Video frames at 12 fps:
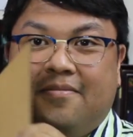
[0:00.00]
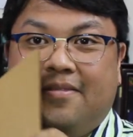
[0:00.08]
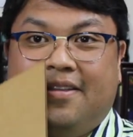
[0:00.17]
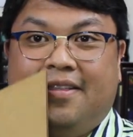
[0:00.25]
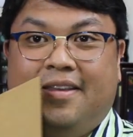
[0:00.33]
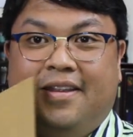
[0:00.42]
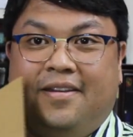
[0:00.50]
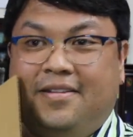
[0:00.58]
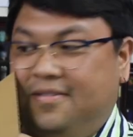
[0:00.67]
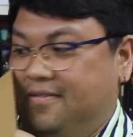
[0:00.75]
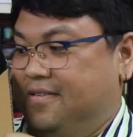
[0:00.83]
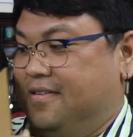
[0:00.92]
So there
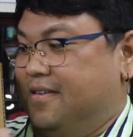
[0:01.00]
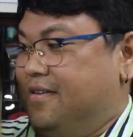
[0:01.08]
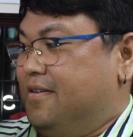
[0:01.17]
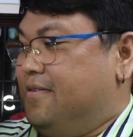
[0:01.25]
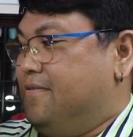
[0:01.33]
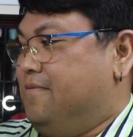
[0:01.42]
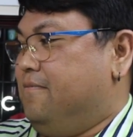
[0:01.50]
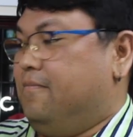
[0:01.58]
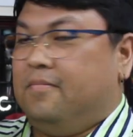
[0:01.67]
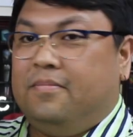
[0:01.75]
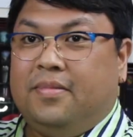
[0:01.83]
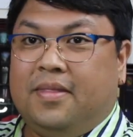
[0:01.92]
you go.
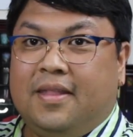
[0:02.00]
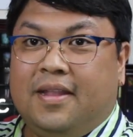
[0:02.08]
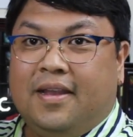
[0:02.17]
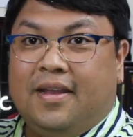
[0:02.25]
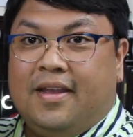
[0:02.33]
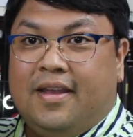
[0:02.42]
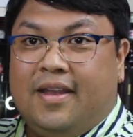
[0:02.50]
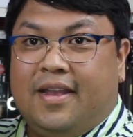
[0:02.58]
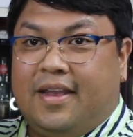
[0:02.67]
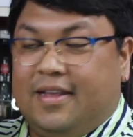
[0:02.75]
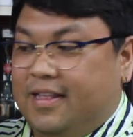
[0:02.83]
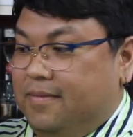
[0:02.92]

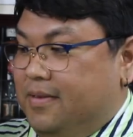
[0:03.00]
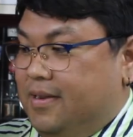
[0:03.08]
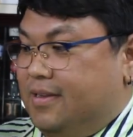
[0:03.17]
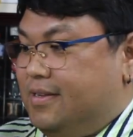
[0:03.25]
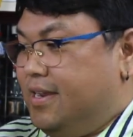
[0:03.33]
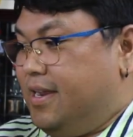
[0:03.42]
And let me